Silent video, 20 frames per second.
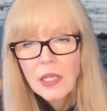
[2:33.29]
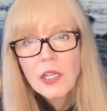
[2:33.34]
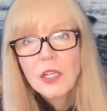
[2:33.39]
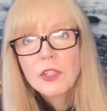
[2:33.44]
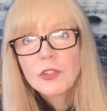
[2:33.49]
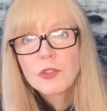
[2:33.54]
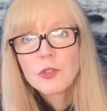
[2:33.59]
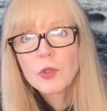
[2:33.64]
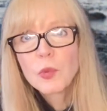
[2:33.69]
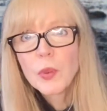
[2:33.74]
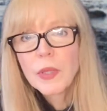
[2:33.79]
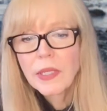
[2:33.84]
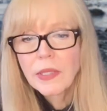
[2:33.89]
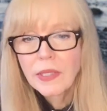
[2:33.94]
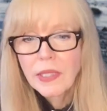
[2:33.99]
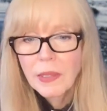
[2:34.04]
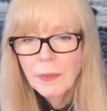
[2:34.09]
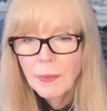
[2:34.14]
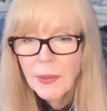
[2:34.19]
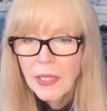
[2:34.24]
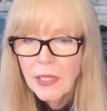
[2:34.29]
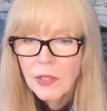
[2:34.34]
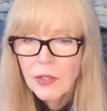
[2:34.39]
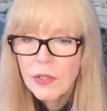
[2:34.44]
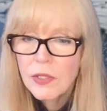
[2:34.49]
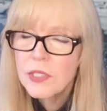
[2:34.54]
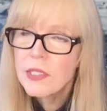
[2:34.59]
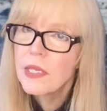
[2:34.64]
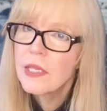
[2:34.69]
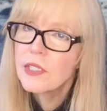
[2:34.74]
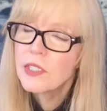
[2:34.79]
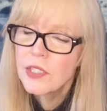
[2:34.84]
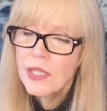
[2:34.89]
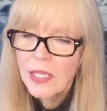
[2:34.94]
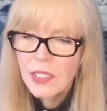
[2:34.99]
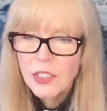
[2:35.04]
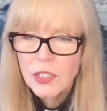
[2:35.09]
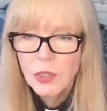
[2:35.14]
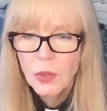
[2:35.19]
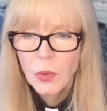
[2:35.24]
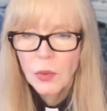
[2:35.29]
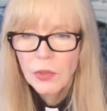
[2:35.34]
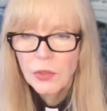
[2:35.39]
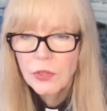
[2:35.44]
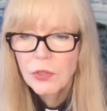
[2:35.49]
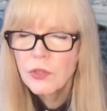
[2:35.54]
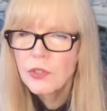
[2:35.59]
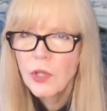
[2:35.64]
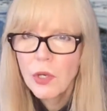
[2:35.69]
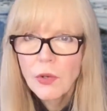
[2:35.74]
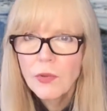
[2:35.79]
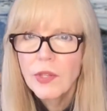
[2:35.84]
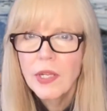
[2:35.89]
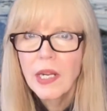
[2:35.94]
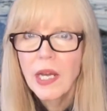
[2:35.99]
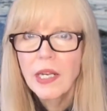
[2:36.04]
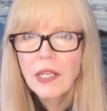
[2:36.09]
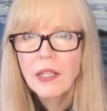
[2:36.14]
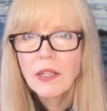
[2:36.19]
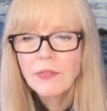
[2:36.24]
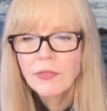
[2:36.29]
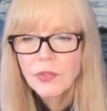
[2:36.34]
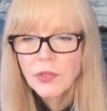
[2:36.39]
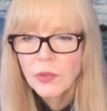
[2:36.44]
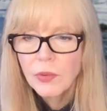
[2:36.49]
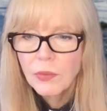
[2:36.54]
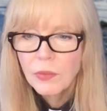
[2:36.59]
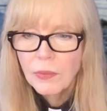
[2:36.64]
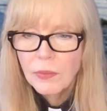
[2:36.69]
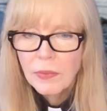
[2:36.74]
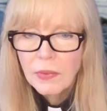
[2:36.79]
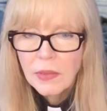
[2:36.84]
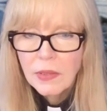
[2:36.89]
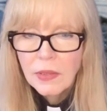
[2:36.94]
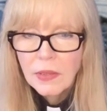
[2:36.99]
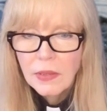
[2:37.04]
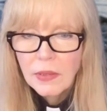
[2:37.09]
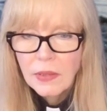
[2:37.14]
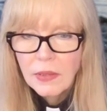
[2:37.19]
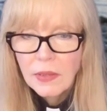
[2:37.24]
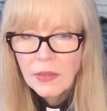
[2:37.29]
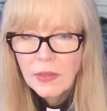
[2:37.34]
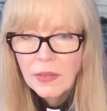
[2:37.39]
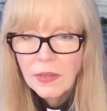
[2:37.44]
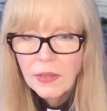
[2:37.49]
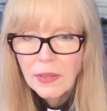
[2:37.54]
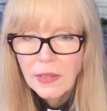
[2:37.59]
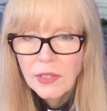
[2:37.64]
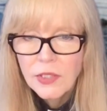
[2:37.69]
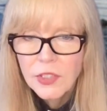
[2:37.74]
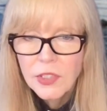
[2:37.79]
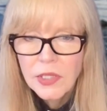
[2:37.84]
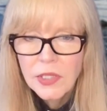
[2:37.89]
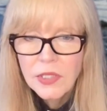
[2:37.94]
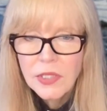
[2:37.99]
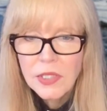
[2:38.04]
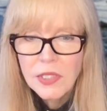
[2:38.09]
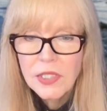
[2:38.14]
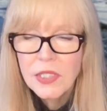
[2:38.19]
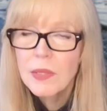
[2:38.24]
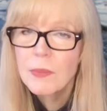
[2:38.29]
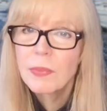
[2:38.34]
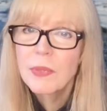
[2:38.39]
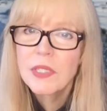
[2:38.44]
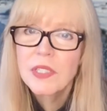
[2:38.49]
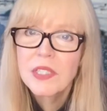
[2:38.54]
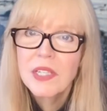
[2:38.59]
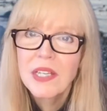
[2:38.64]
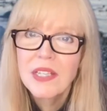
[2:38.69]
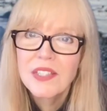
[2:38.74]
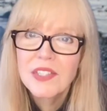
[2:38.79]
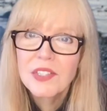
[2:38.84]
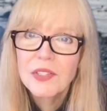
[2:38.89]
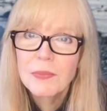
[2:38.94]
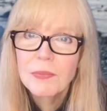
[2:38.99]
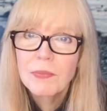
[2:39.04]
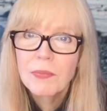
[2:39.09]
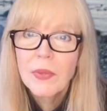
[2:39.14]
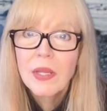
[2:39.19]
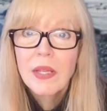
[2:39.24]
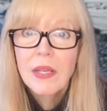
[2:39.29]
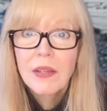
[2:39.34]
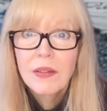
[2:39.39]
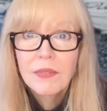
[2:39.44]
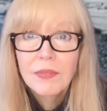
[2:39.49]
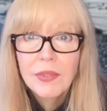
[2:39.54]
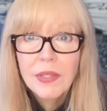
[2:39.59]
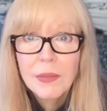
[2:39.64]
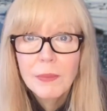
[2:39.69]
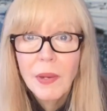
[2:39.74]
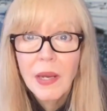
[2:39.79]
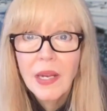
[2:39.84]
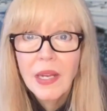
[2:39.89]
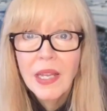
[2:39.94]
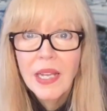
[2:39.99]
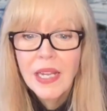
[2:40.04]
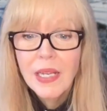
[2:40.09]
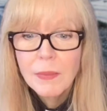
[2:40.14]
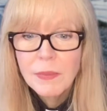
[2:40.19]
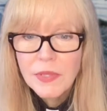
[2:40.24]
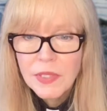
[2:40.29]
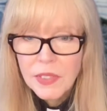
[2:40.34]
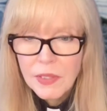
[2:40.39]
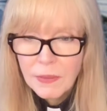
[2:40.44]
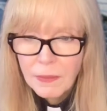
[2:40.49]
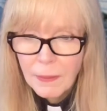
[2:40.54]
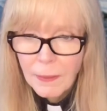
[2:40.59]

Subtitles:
Too quickly, Peter says, "Yes, Lord, you know that I love you." And Jesus simply says, "Feed my lambs."